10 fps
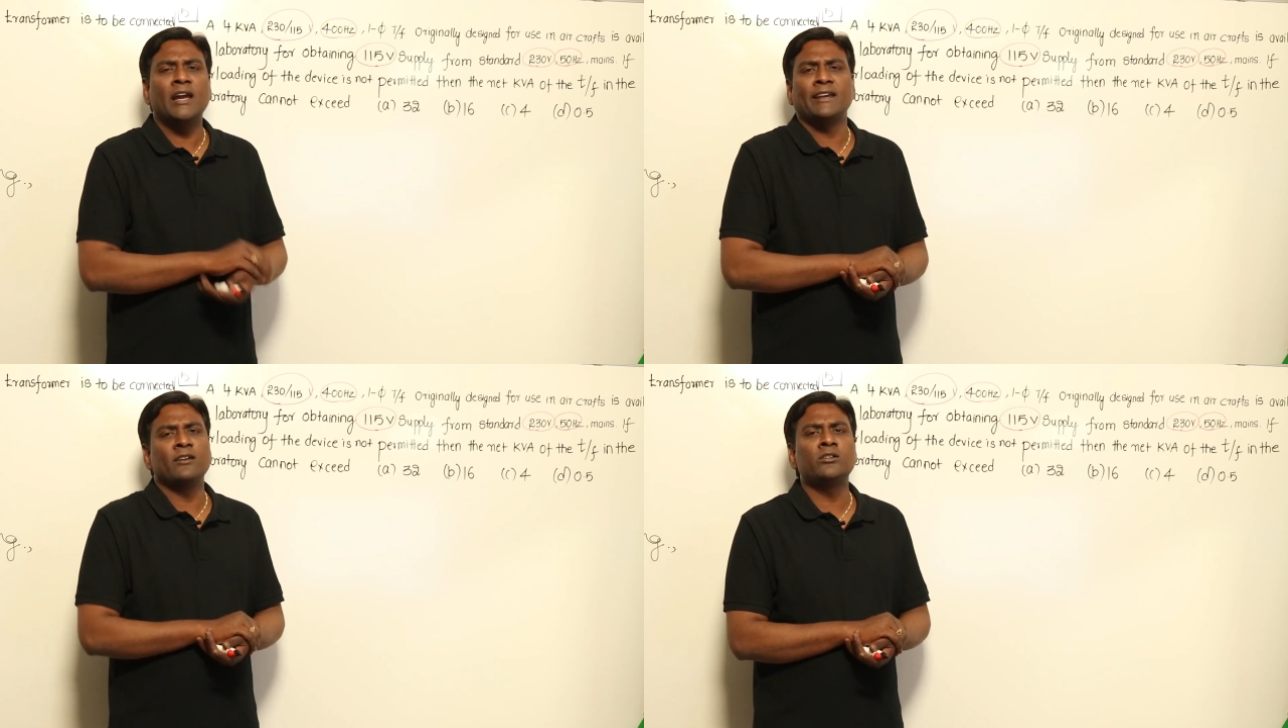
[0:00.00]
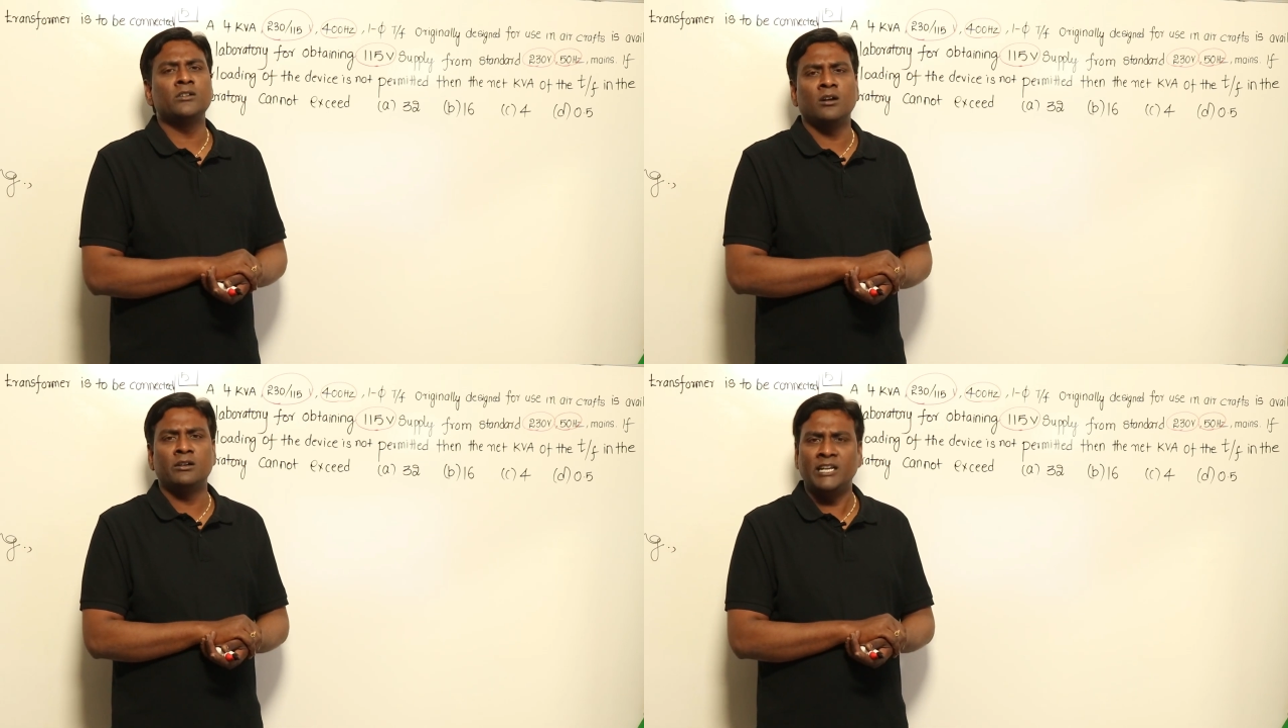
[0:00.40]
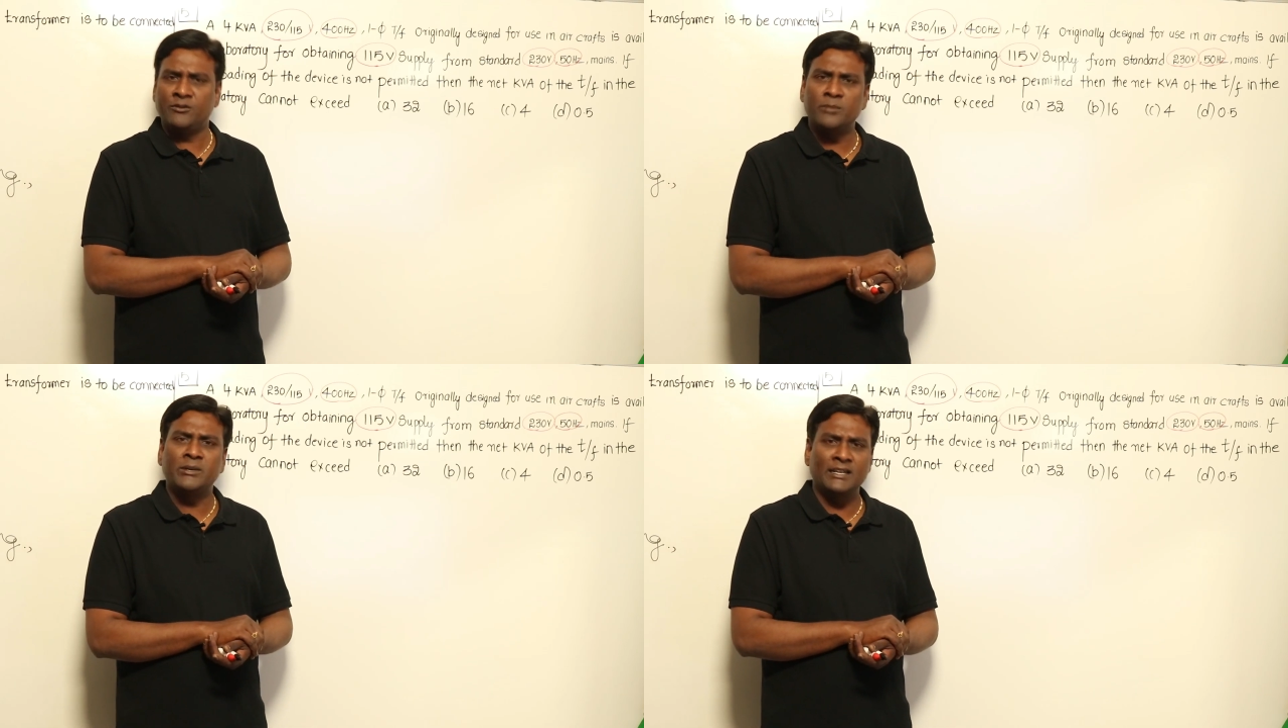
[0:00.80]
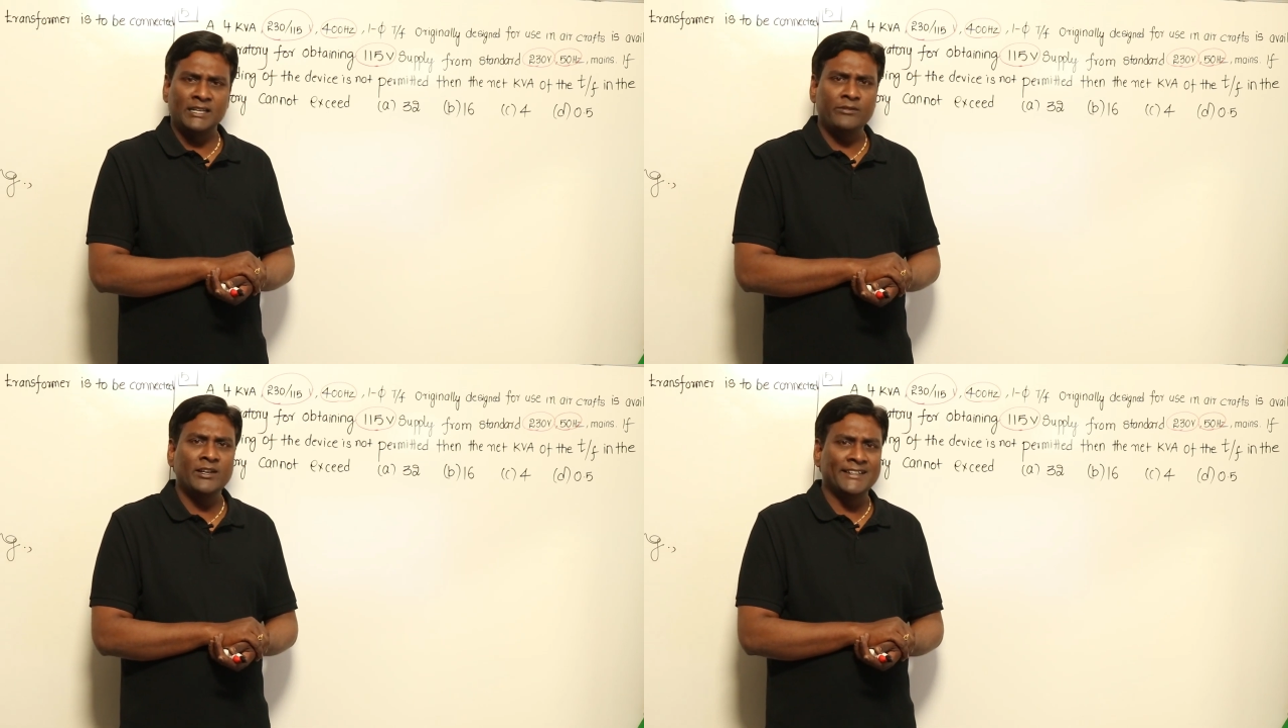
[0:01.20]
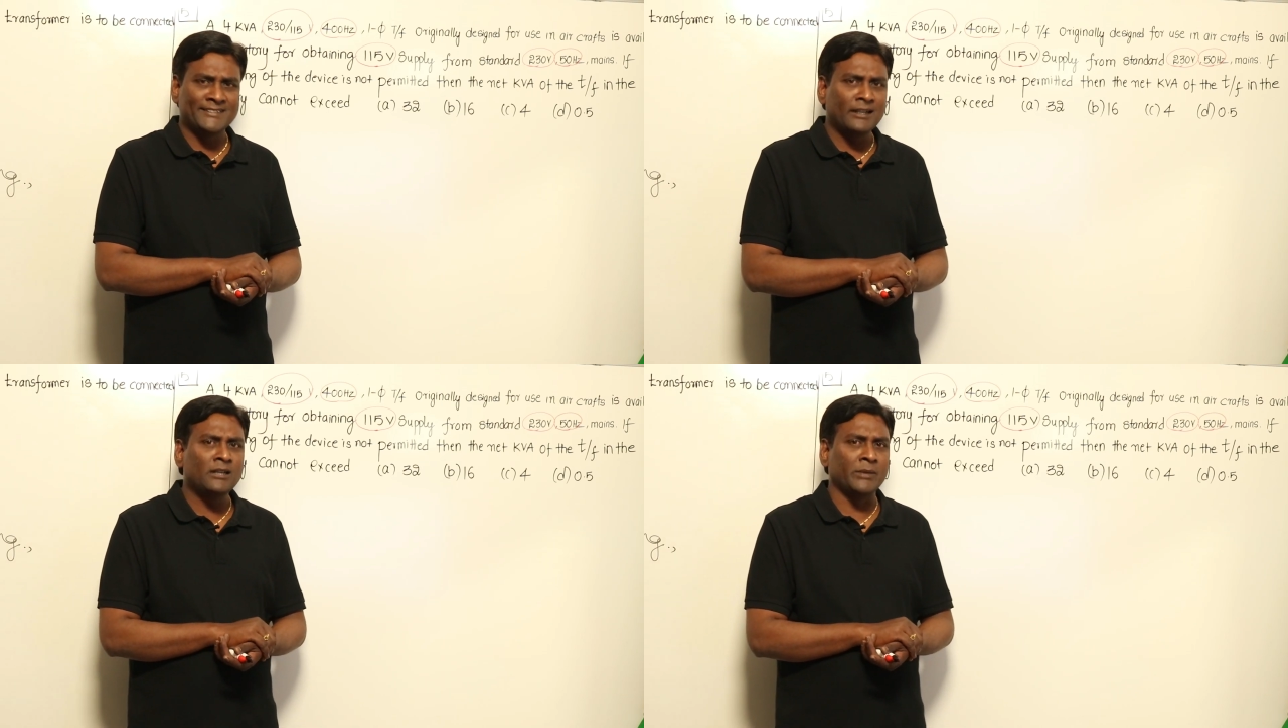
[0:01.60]
I cannot uh, take from ten K V A
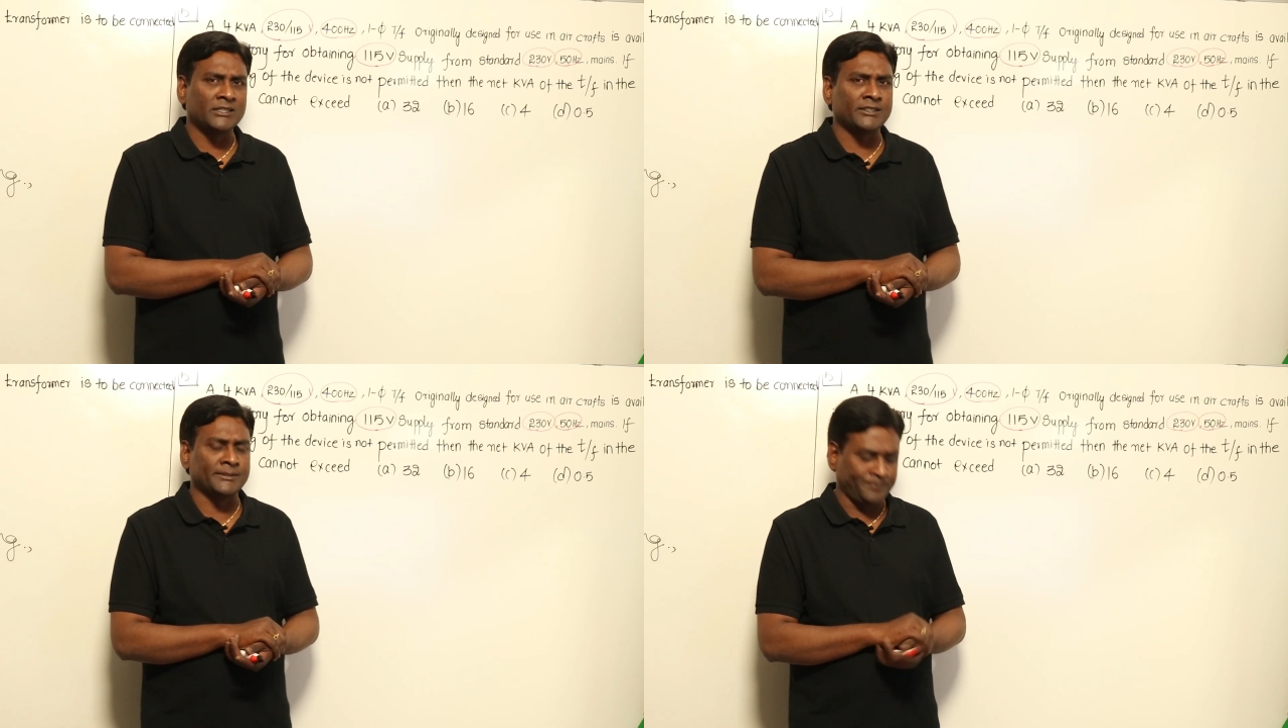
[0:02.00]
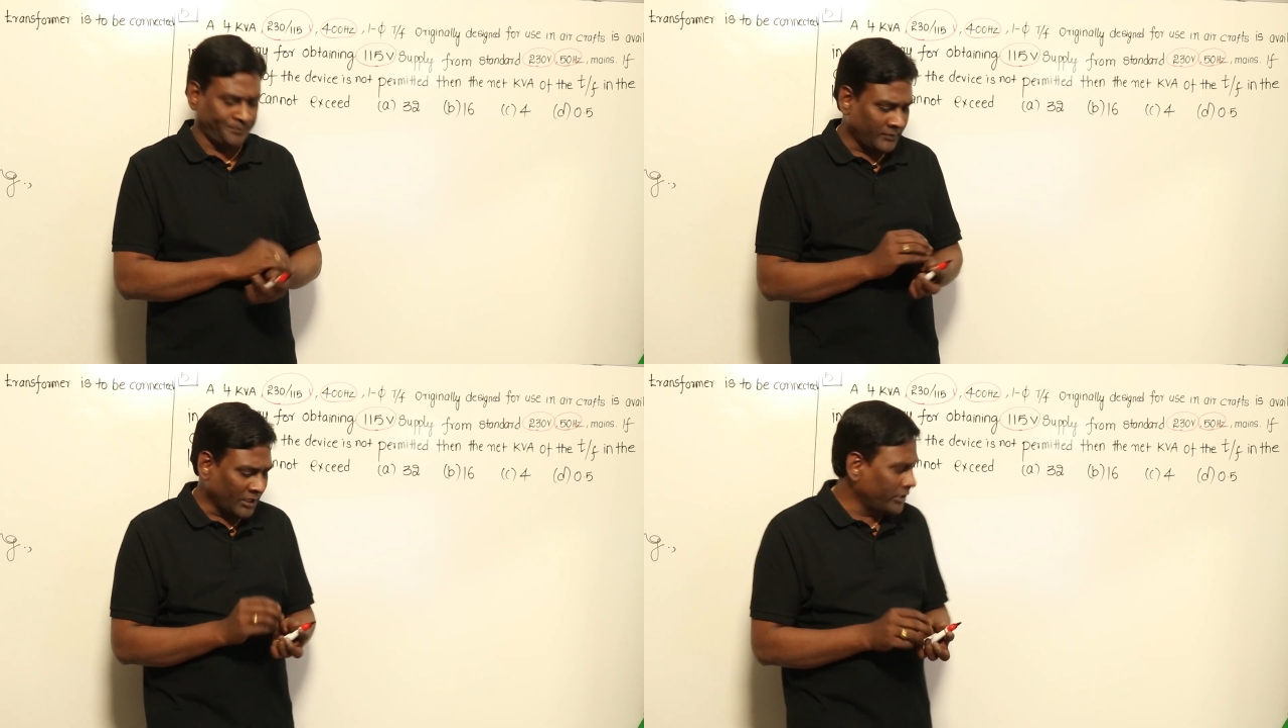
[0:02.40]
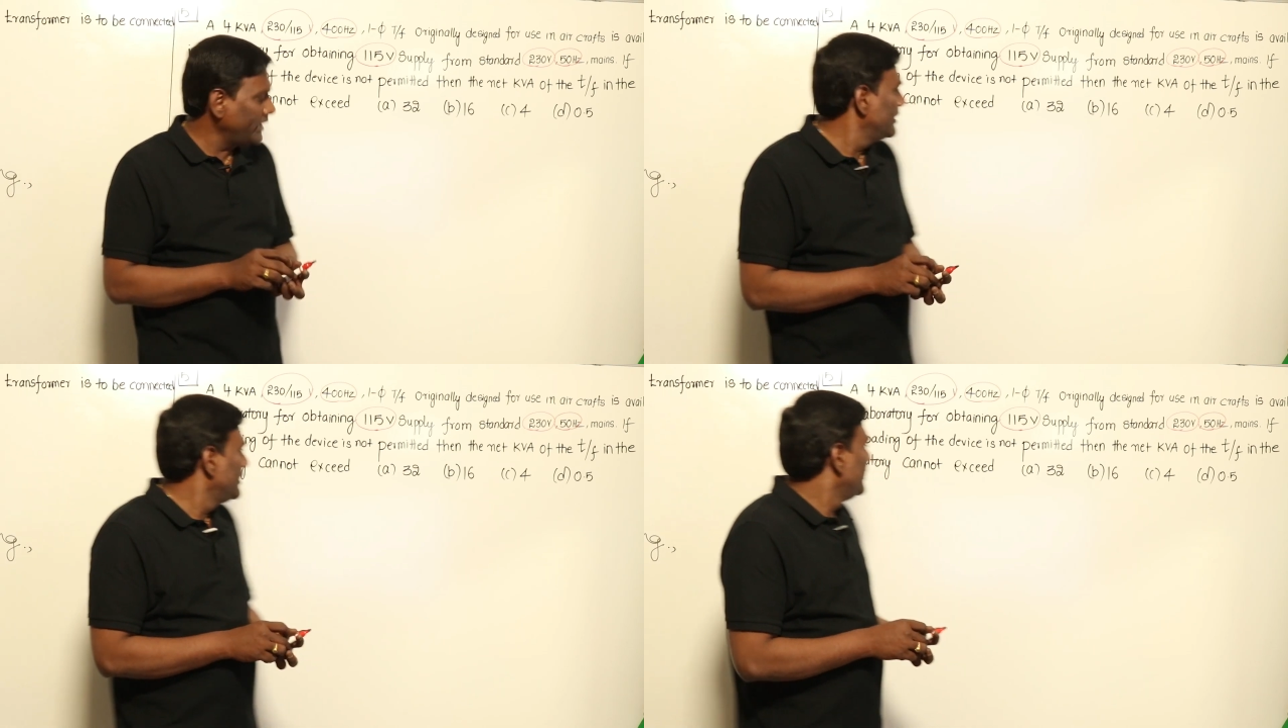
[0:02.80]
designed machine. Okay,